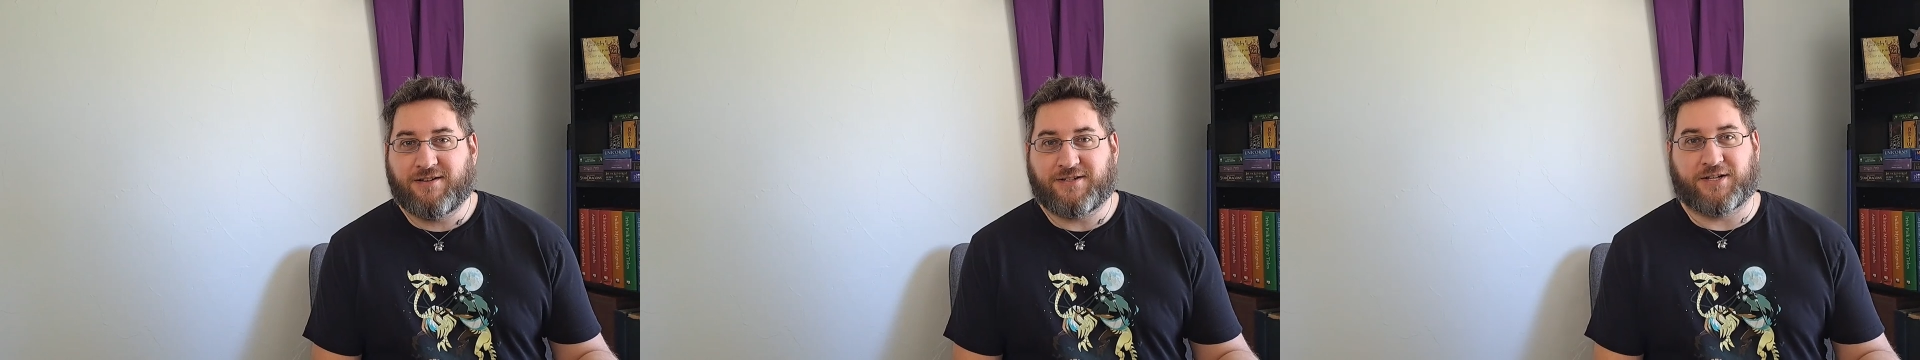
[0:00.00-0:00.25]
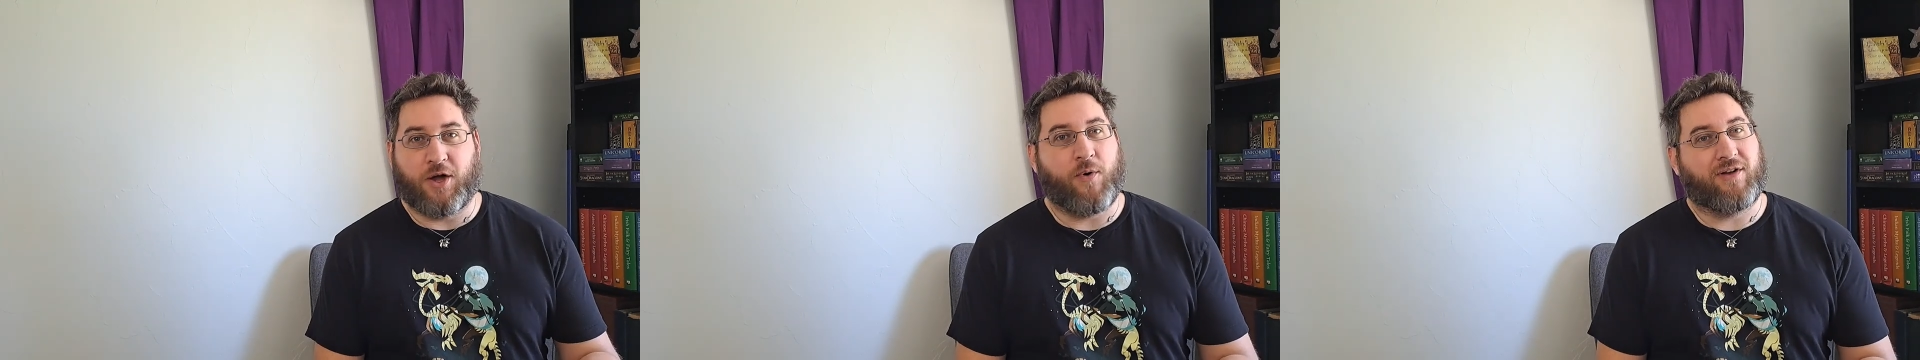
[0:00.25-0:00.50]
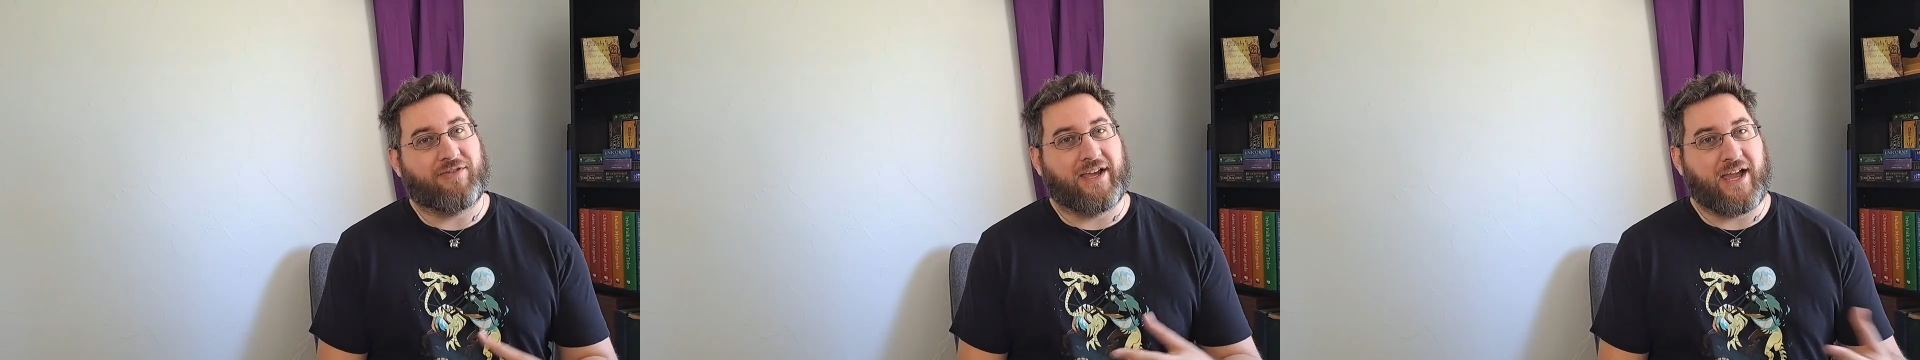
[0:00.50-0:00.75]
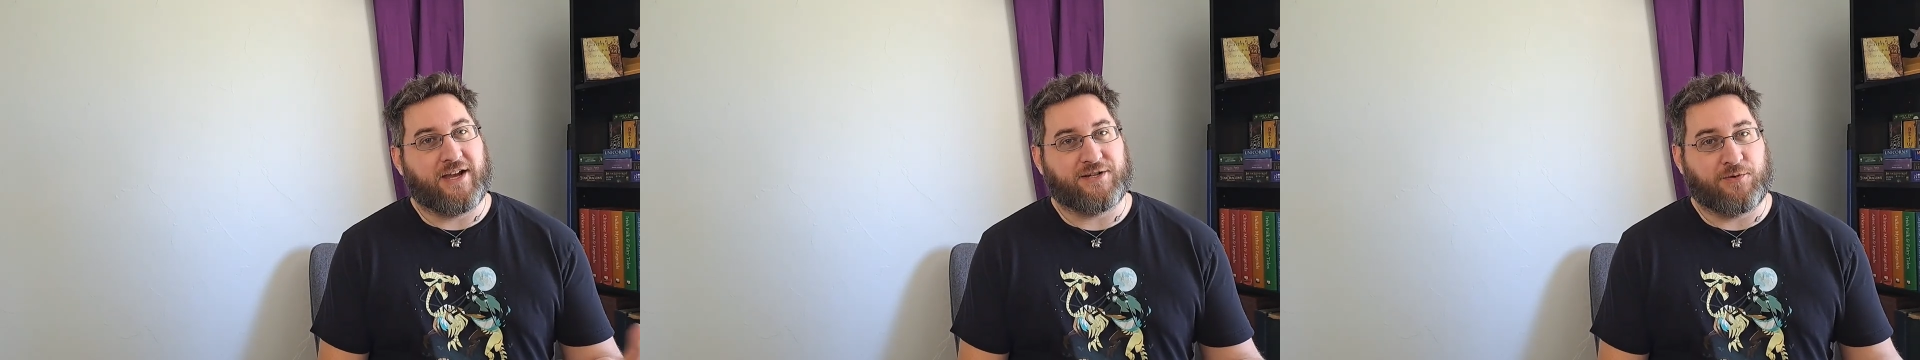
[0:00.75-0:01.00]
to go on
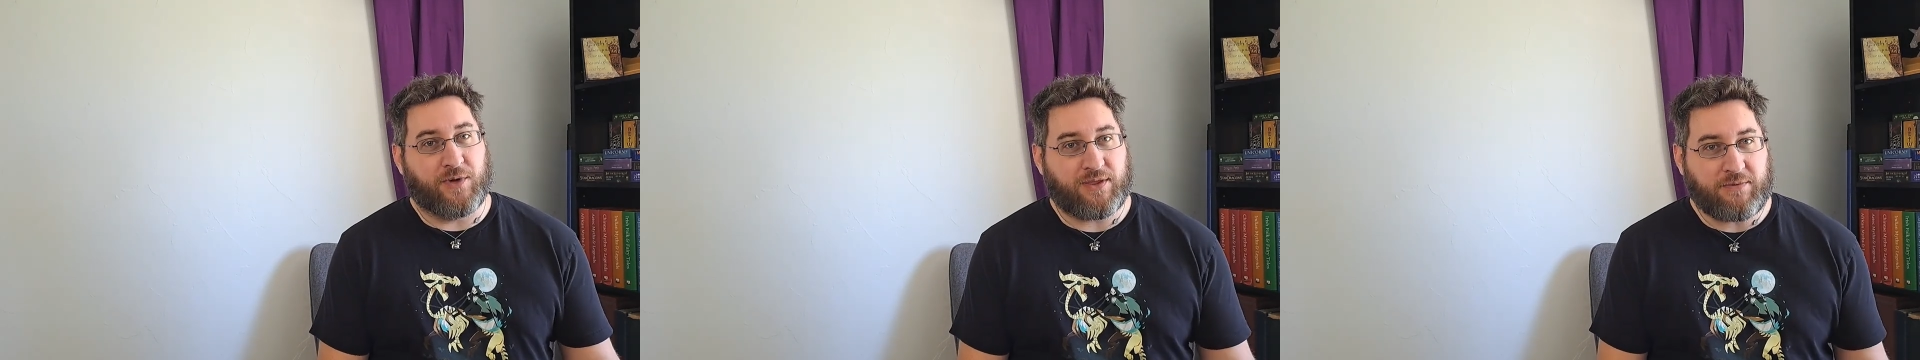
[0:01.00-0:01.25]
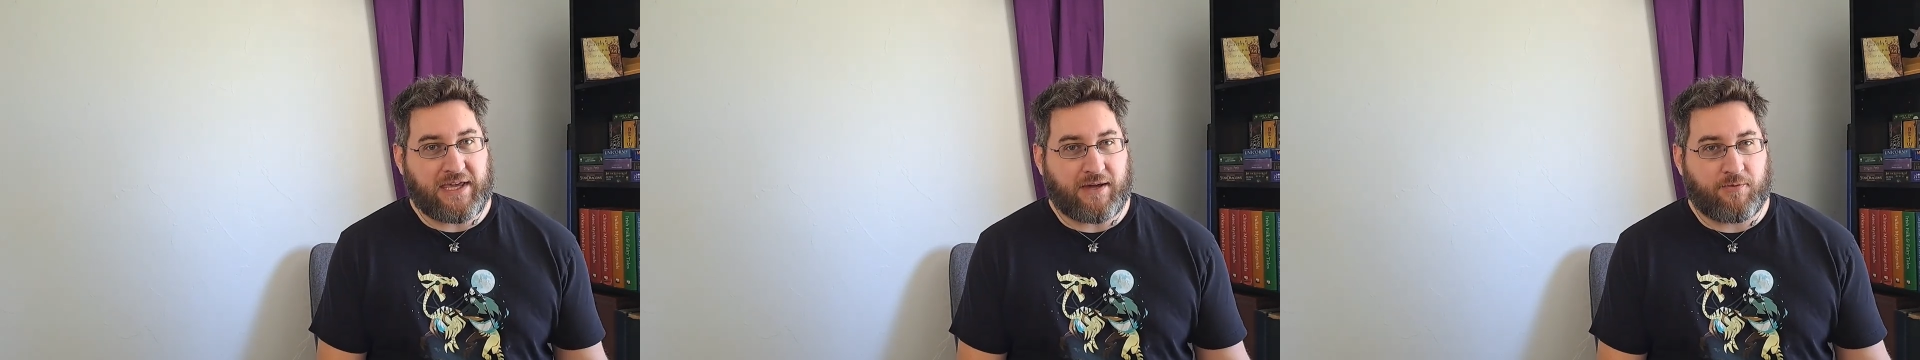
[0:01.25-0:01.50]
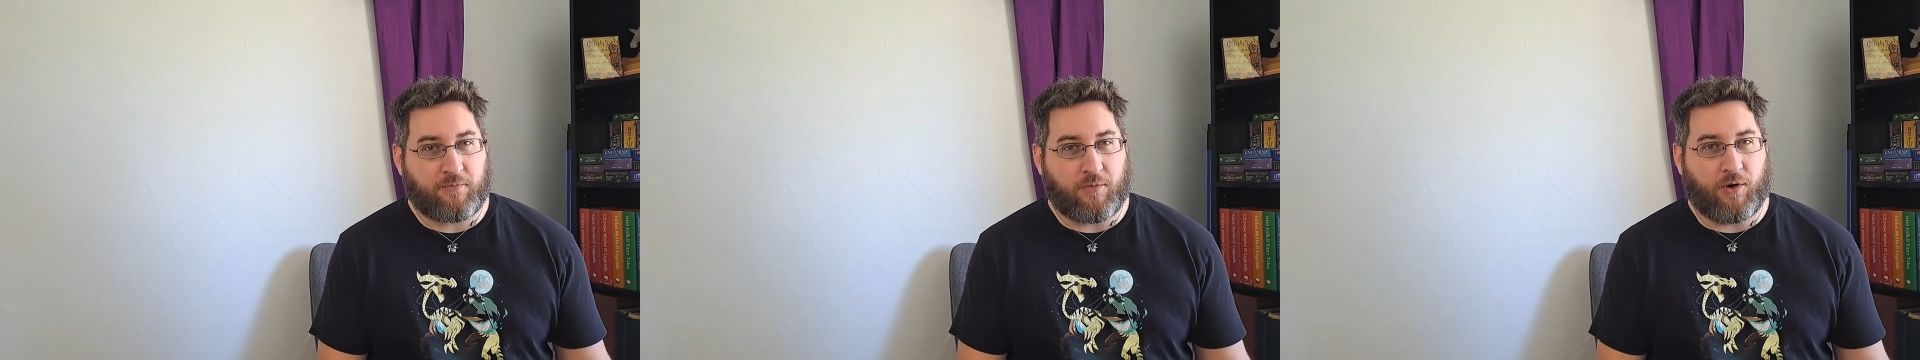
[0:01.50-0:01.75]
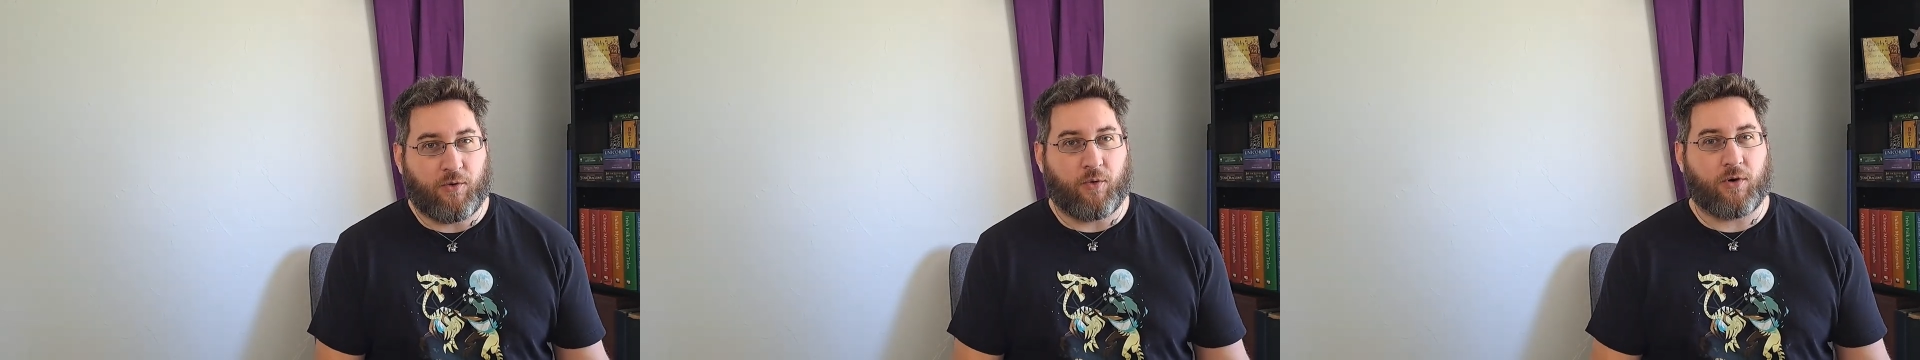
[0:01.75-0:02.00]
vacation with me,
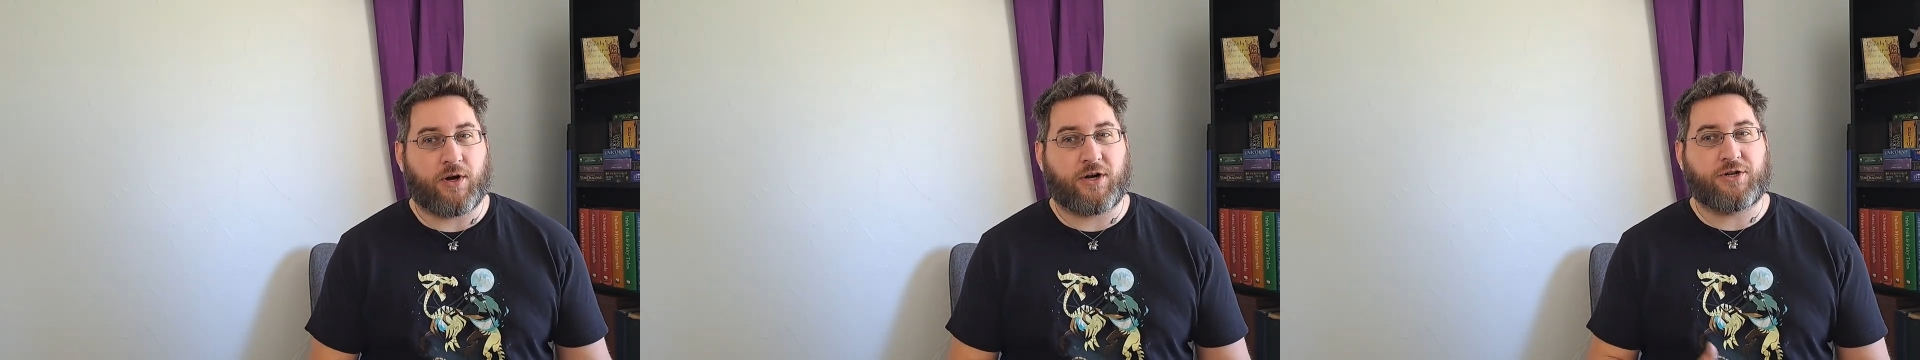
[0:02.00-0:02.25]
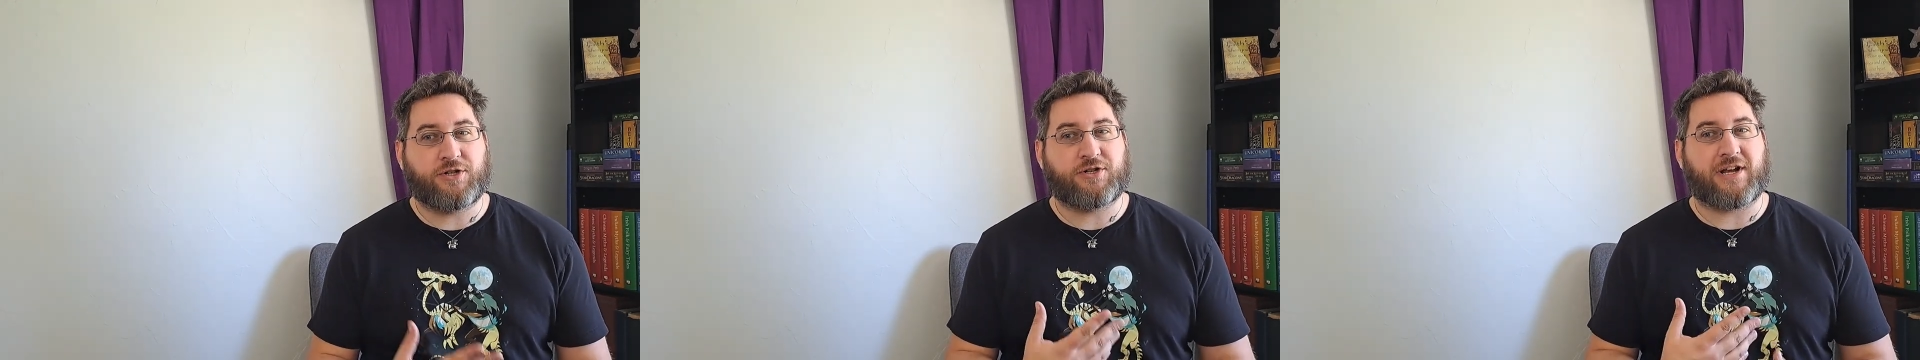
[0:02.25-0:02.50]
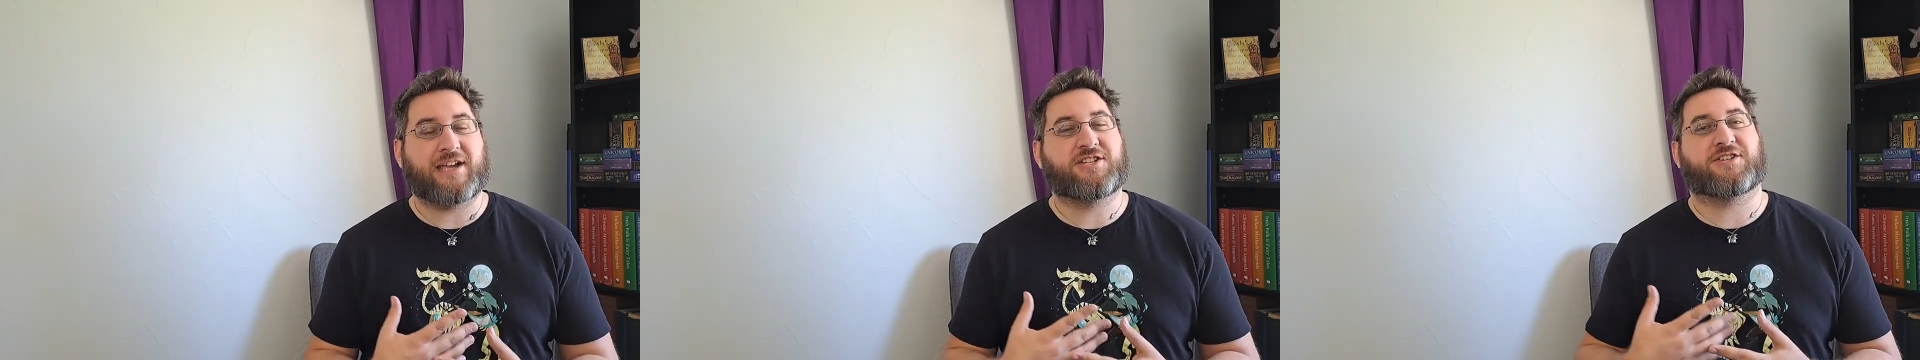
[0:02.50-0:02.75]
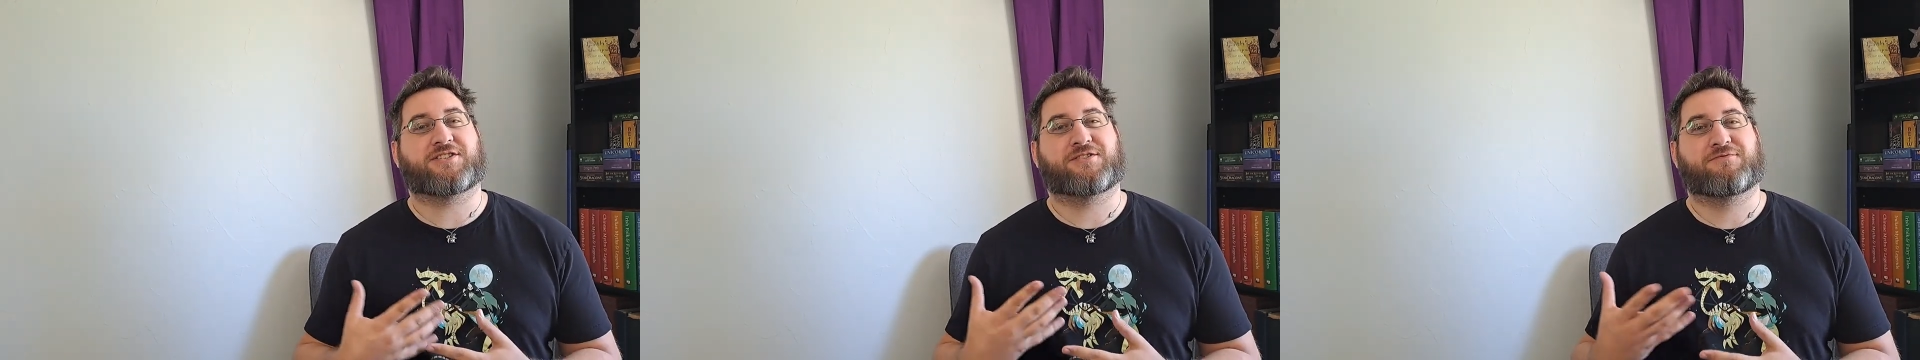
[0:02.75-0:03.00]
or should I
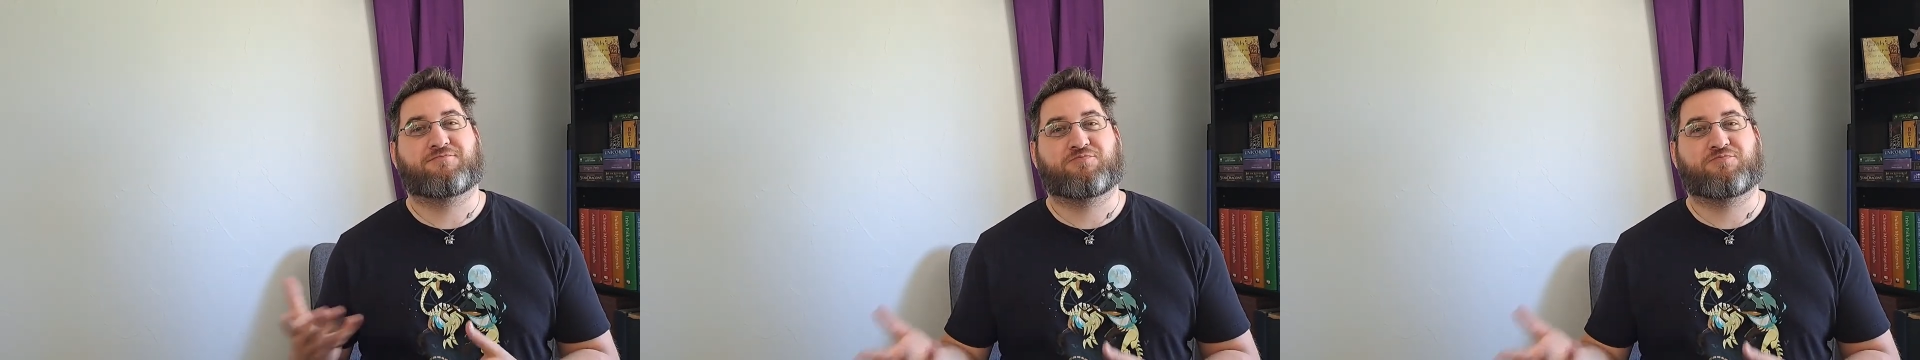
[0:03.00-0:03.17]
just